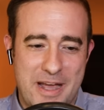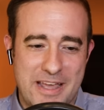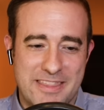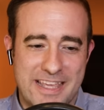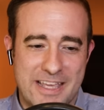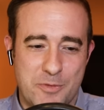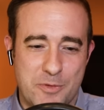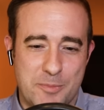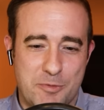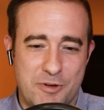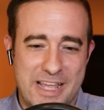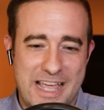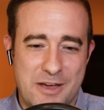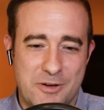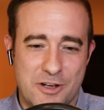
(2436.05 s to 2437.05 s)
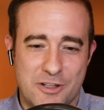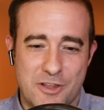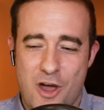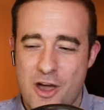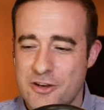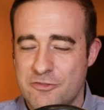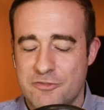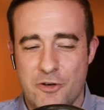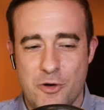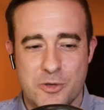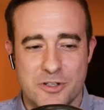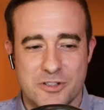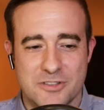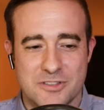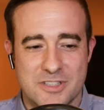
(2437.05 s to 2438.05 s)
I think it would bring out a lot of
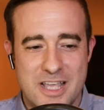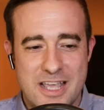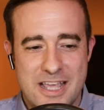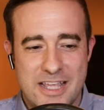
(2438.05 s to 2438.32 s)
voters,